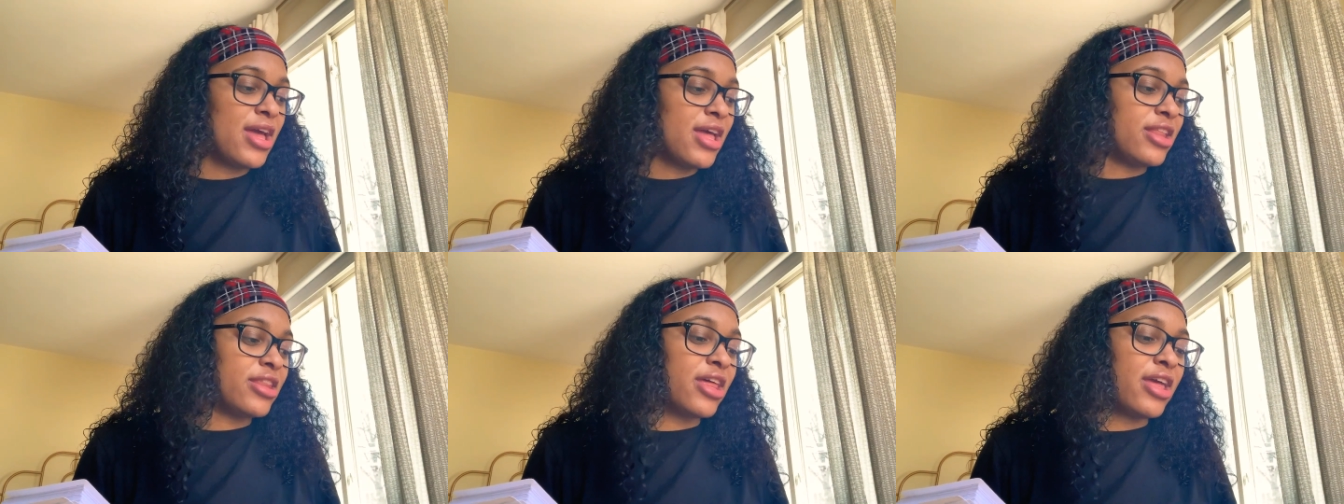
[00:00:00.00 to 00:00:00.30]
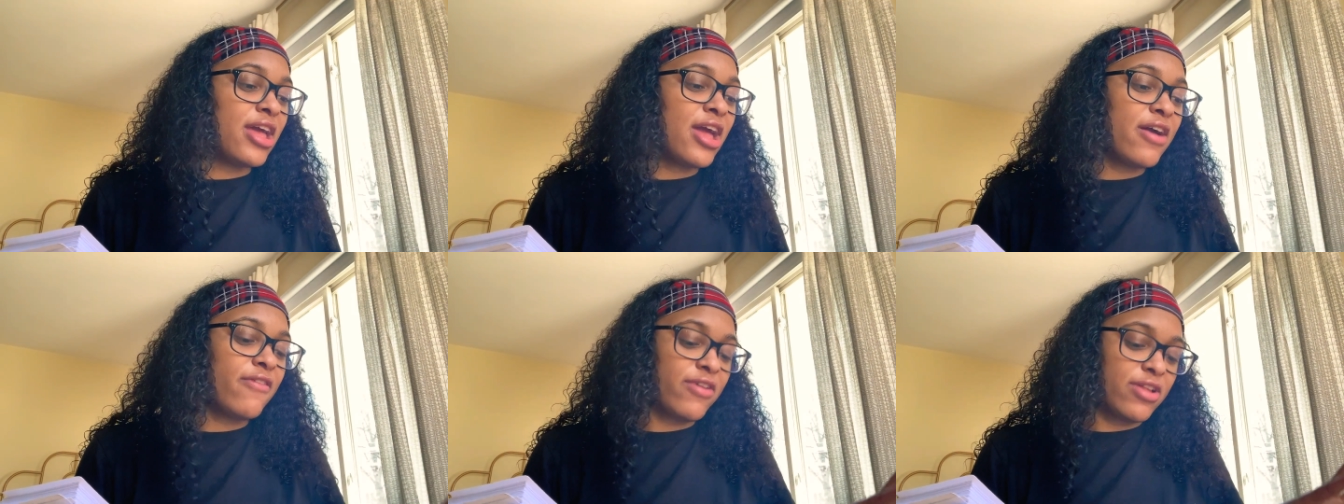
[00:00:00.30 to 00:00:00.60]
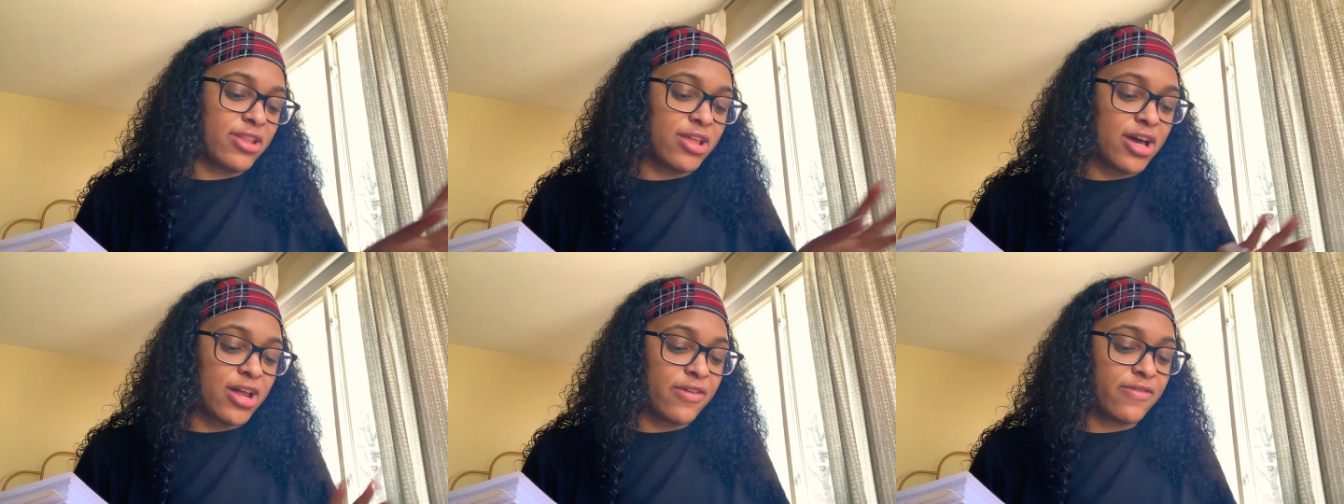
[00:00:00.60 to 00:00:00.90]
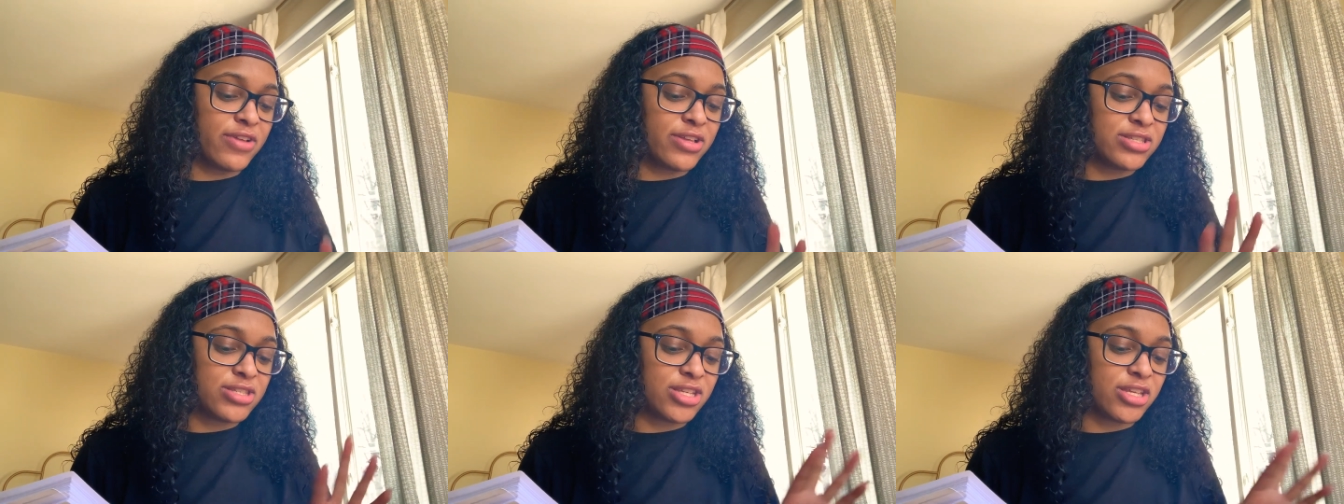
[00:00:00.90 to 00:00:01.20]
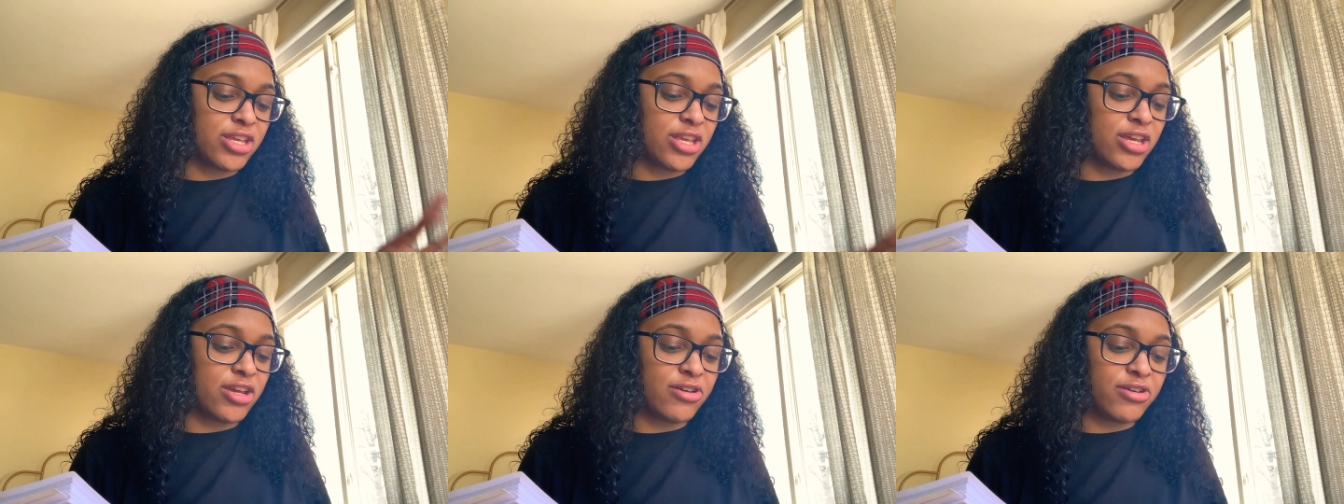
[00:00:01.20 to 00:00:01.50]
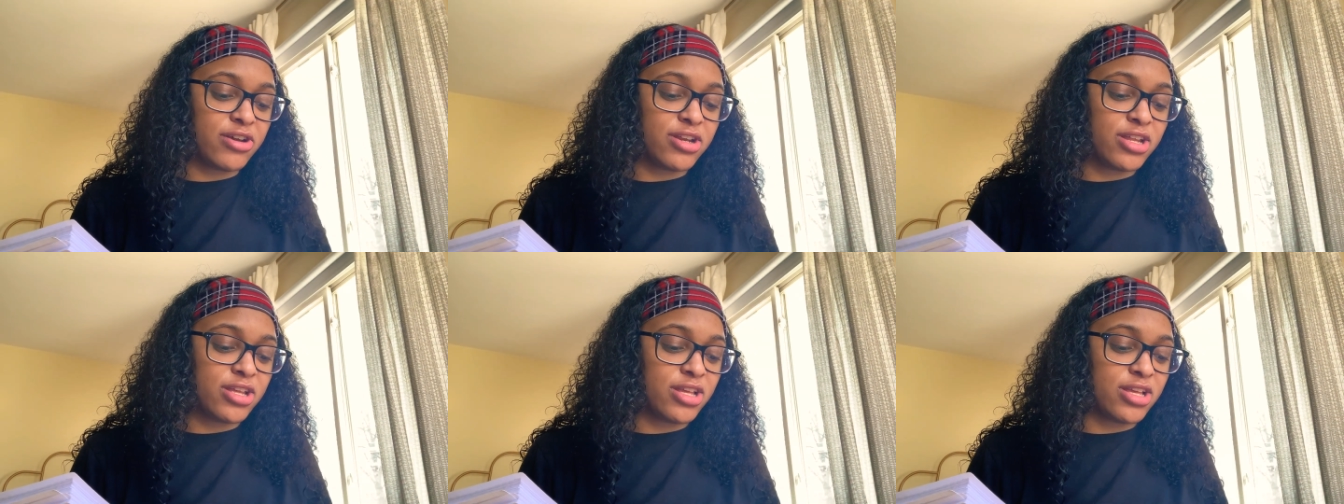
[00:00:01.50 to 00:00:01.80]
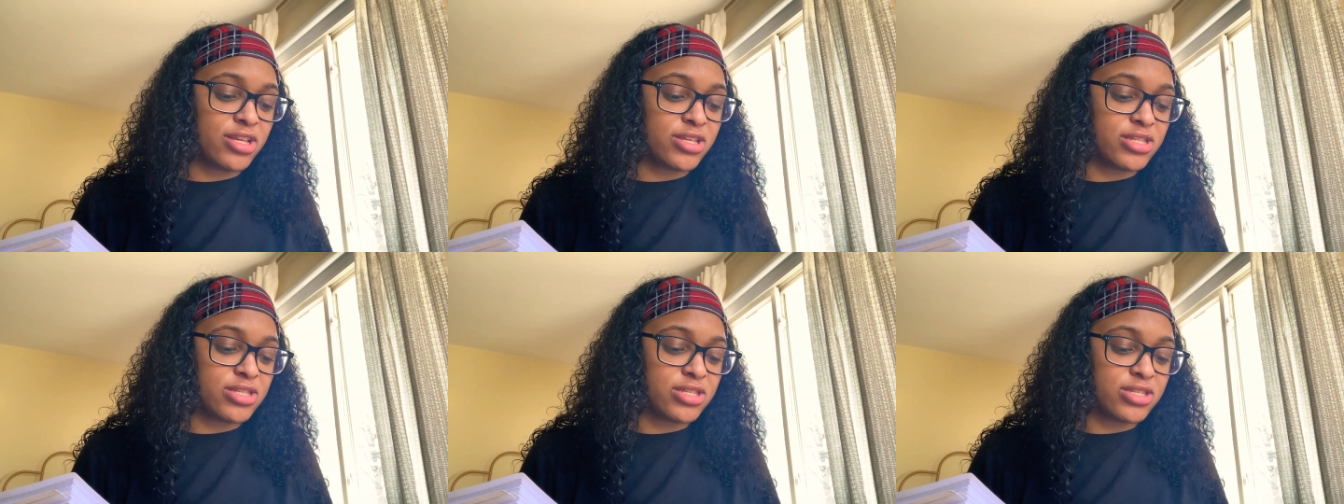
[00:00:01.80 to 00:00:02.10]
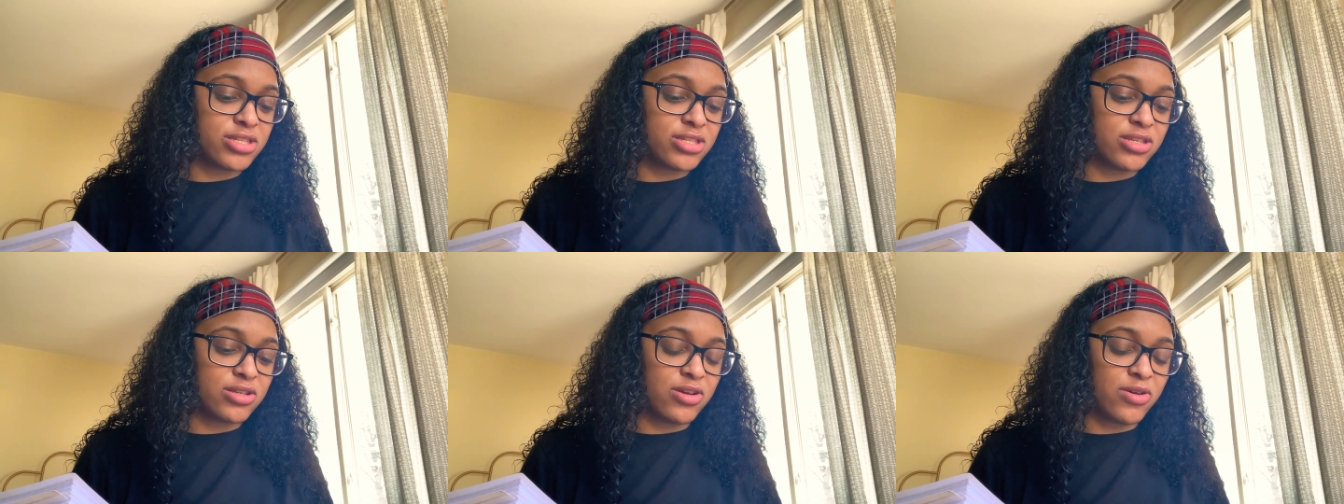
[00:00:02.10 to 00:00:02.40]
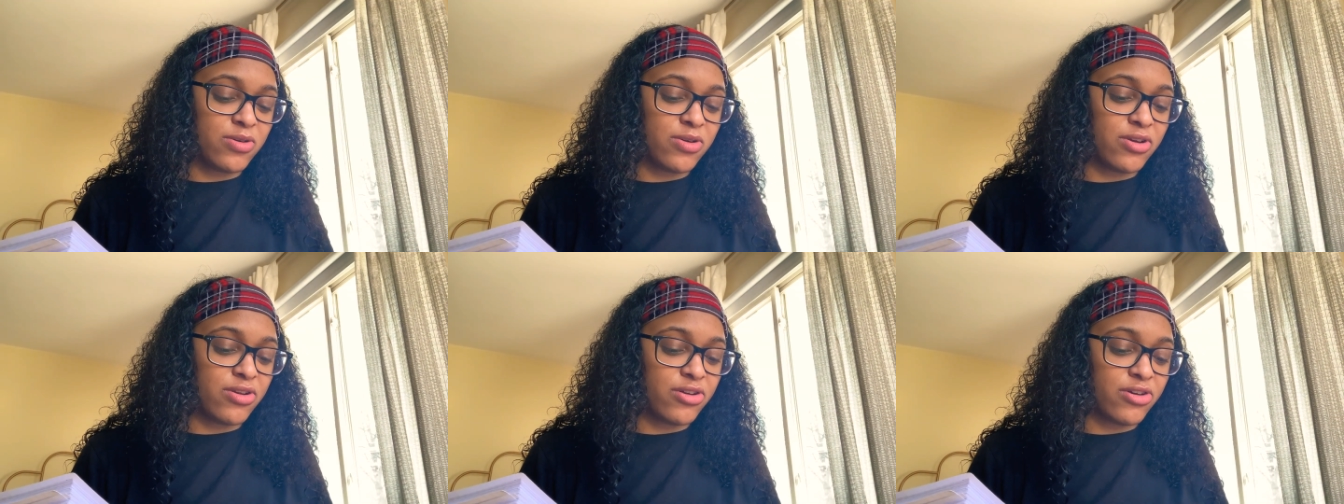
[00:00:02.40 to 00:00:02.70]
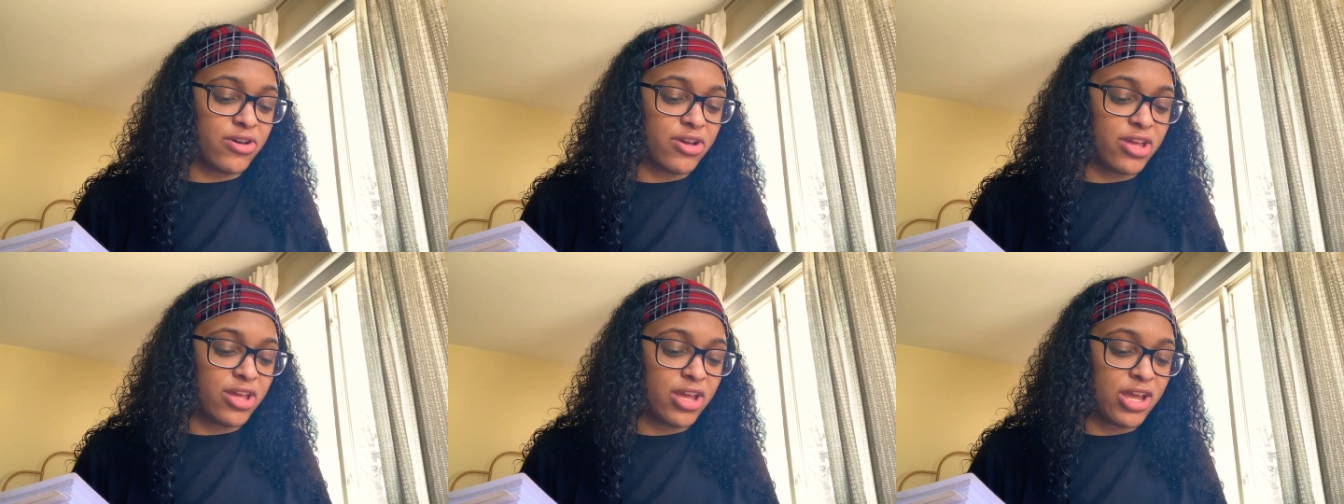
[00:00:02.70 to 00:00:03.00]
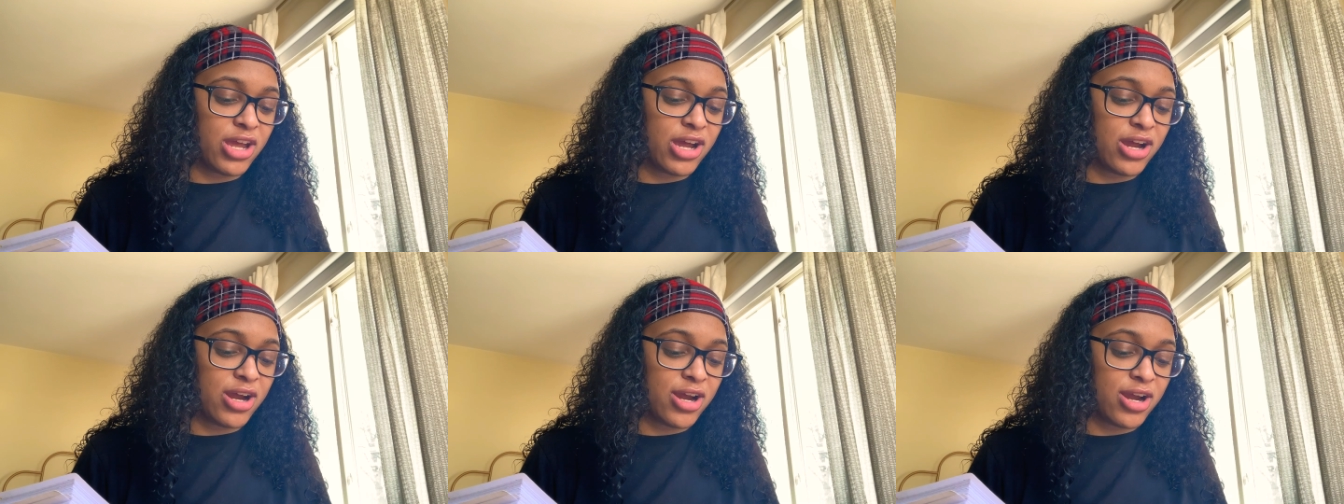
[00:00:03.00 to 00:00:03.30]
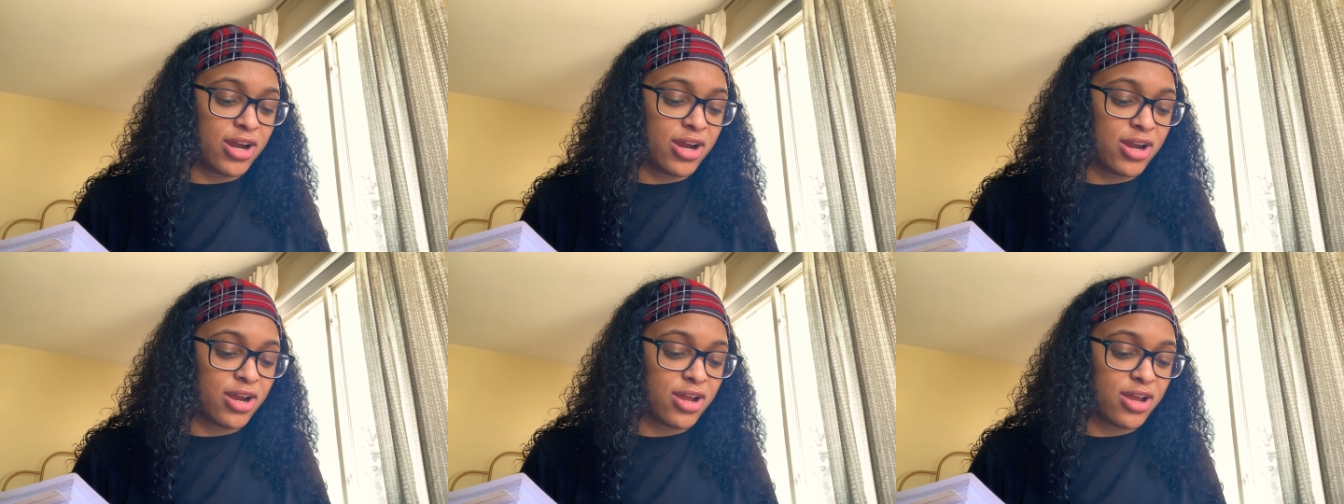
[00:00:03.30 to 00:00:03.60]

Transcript: they have a lot of insecurities going on here